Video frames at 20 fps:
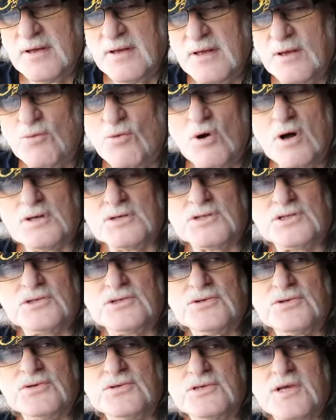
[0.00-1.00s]
He wants
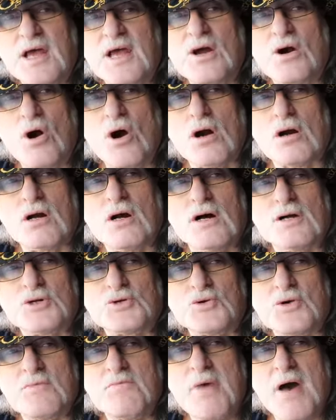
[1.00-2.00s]
to take our
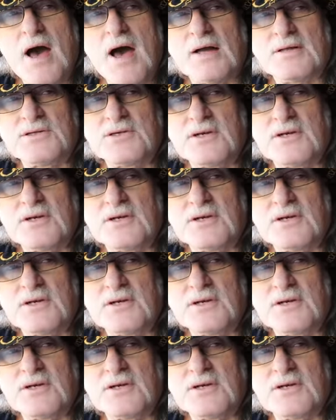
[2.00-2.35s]
country back